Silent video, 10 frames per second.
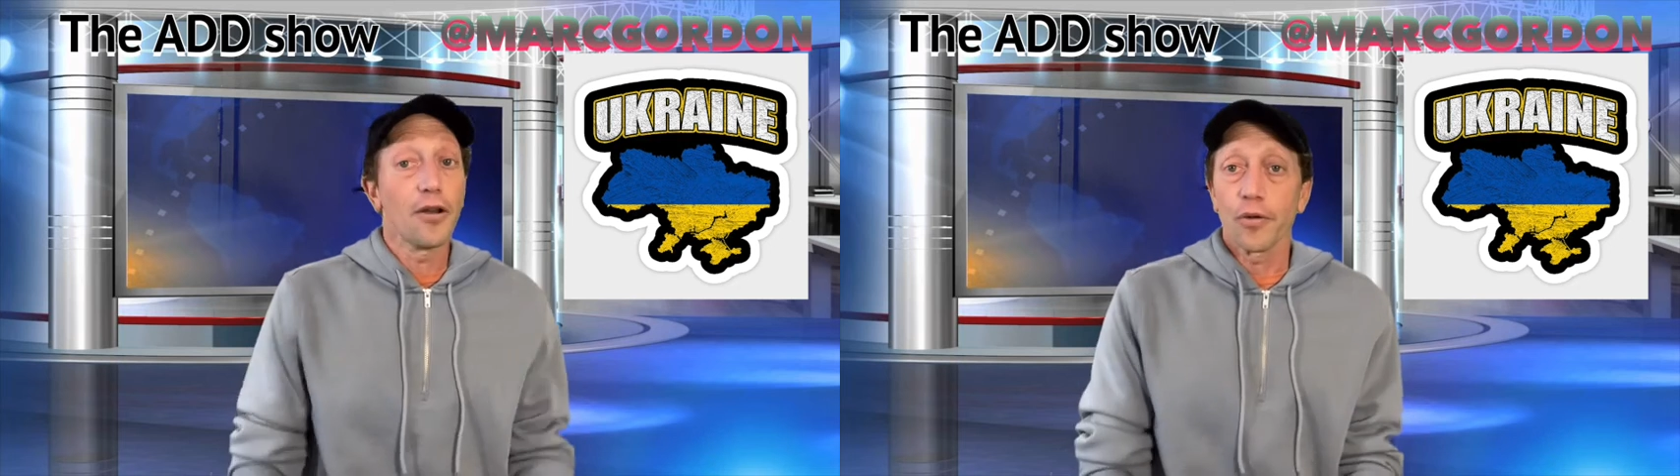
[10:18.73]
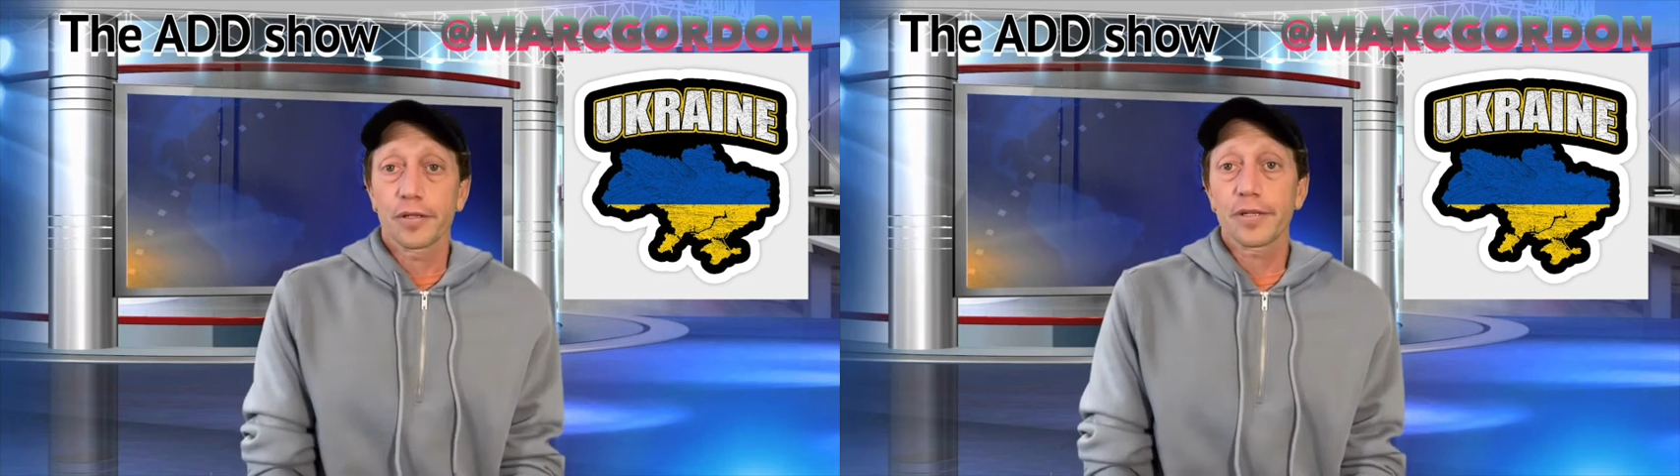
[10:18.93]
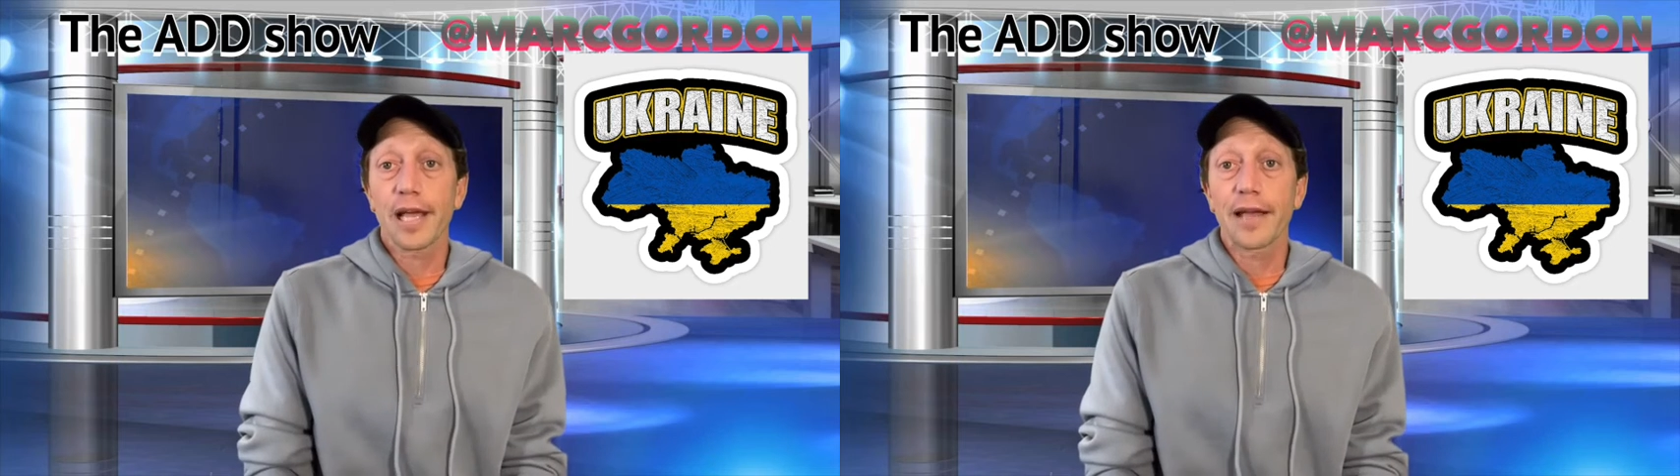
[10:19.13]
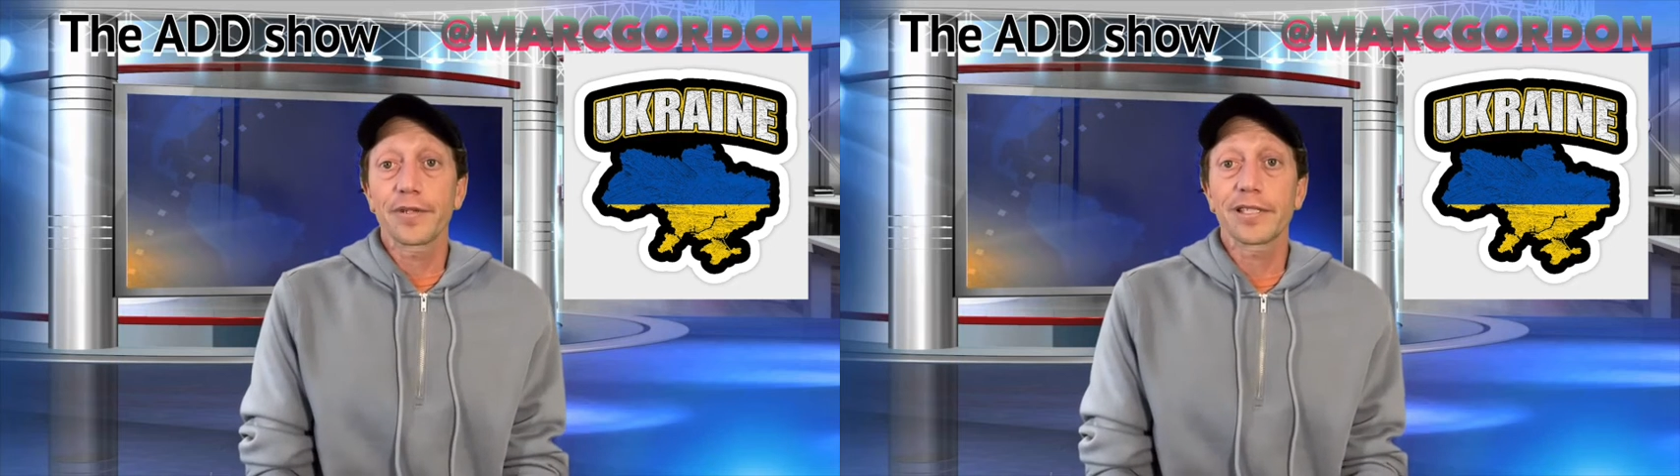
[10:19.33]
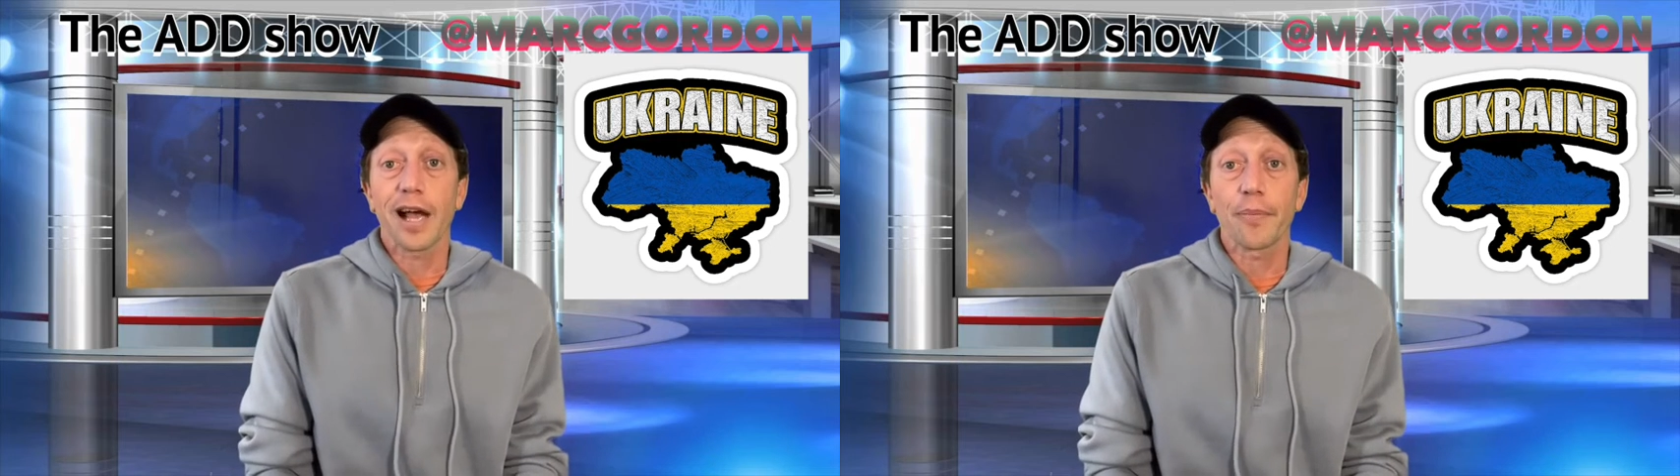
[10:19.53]
know this is a
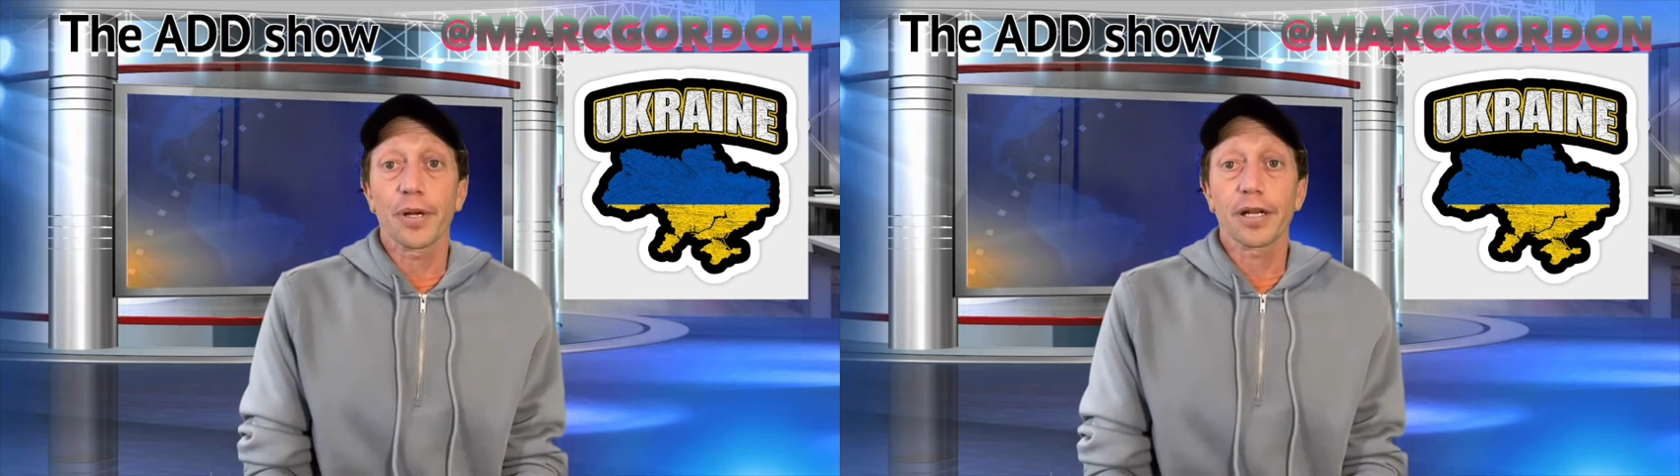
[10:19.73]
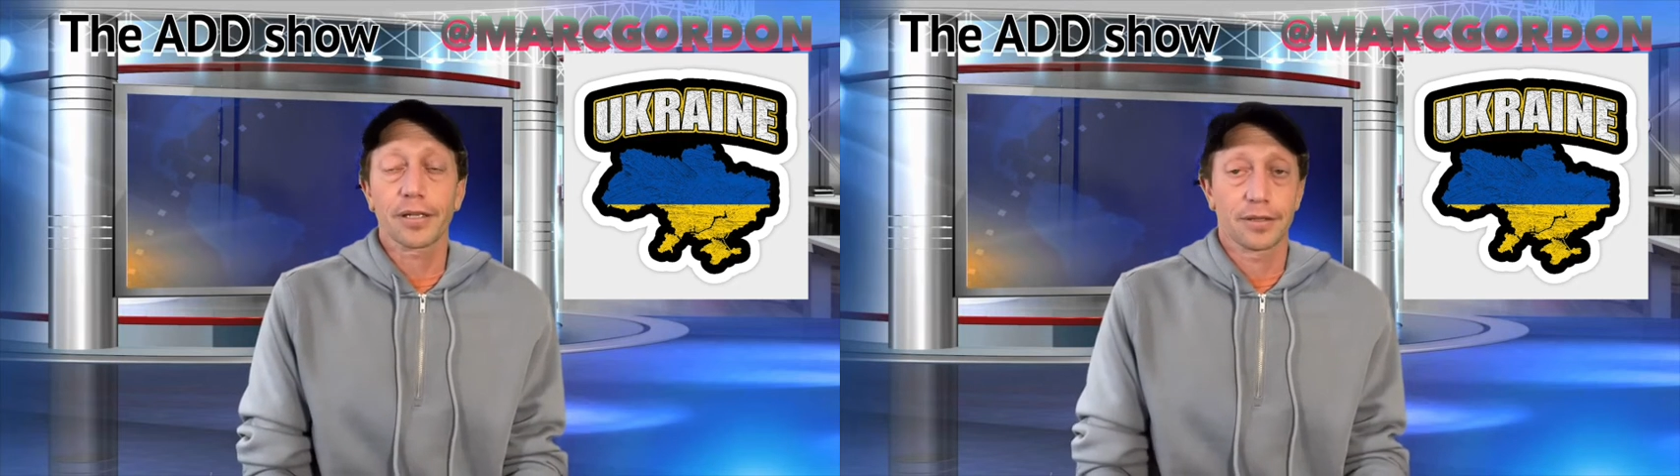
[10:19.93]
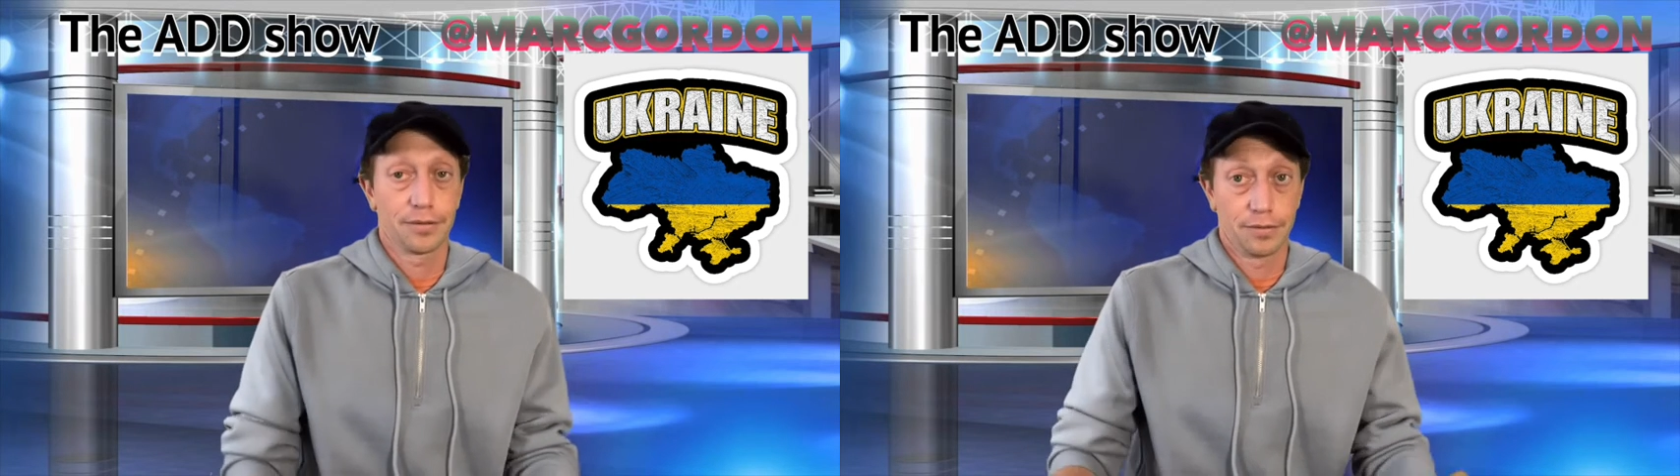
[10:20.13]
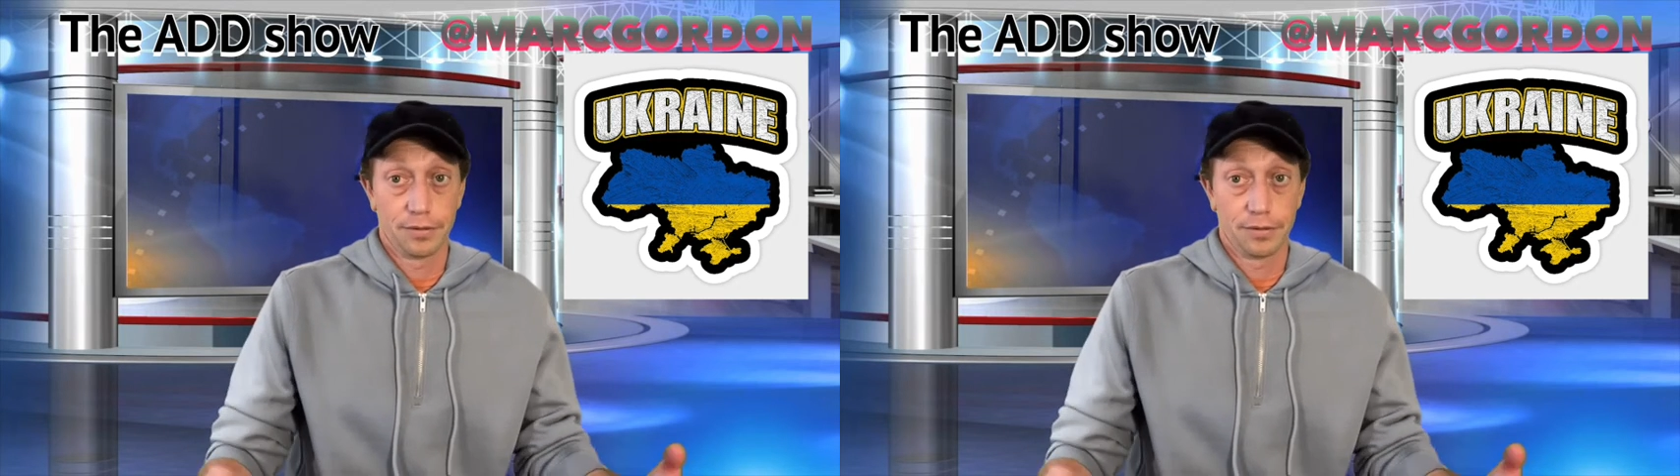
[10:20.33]
heavy topic,